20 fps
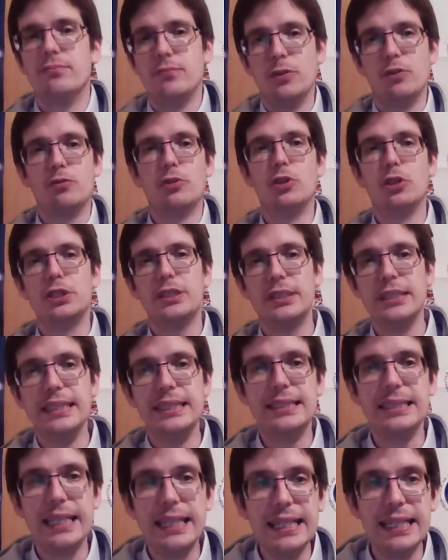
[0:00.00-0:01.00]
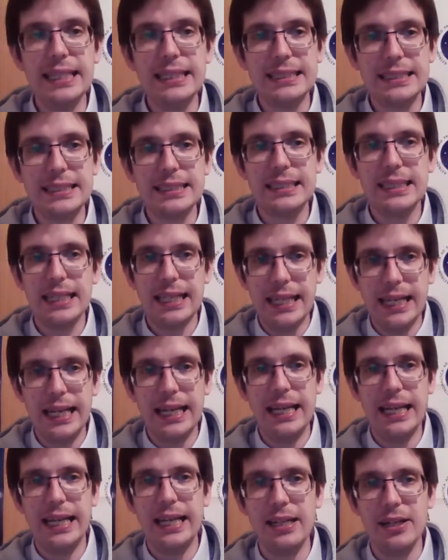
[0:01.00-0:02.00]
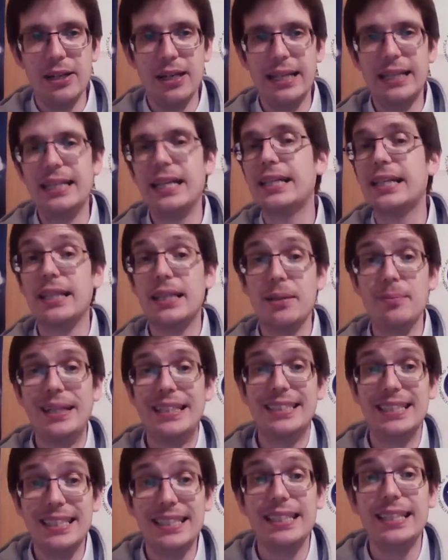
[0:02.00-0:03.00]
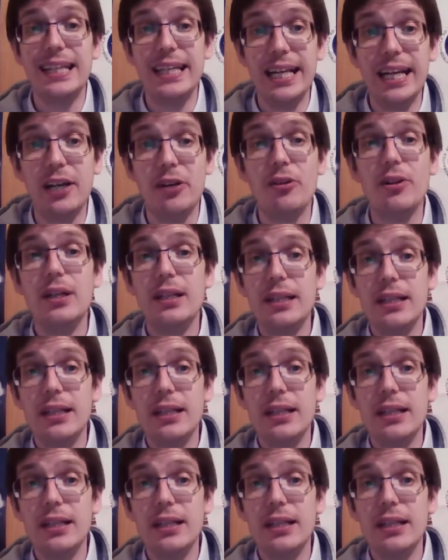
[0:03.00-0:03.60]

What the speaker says: Of course, this is an academic setting here.